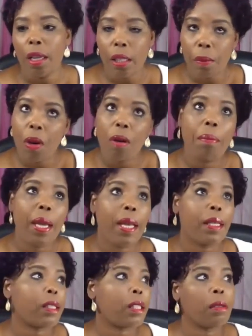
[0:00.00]
Small
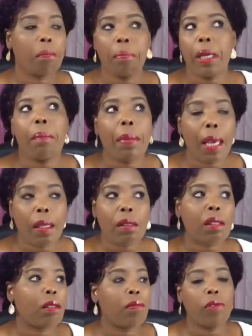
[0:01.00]
banks, big
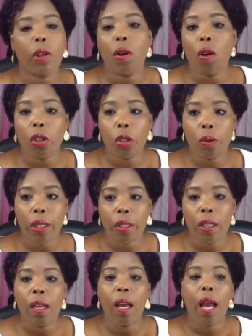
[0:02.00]
banks, they'll all do
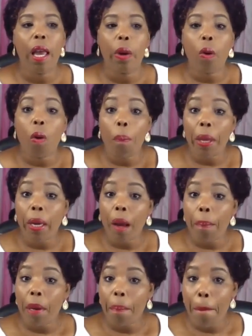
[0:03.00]
it. And open
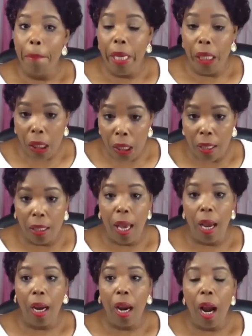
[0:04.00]
up a business
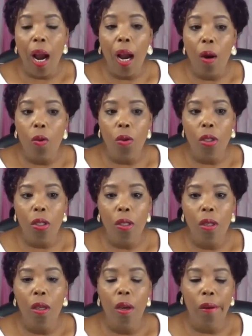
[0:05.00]
account.
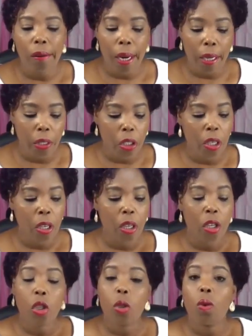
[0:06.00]
All right?
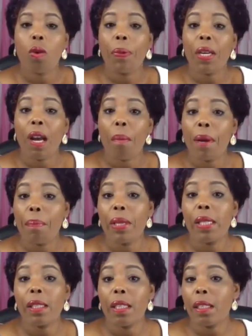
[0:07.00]
To open up a
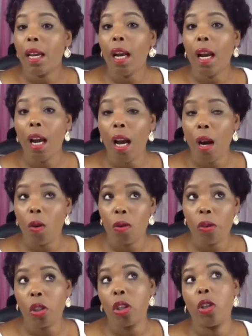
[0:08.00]
business
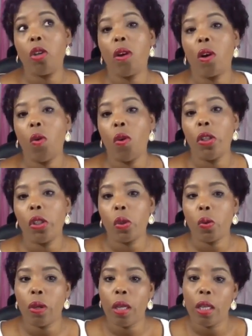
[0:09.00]
account, you're going
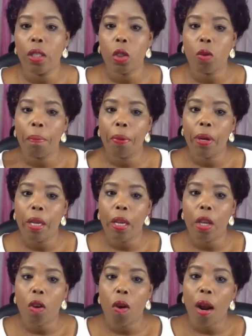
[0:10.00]
to need to
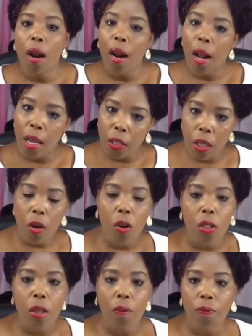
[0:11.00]
bring your
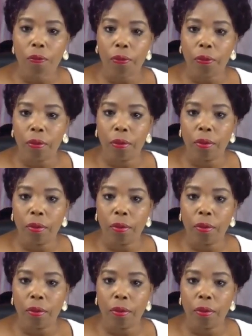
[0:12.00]
articles of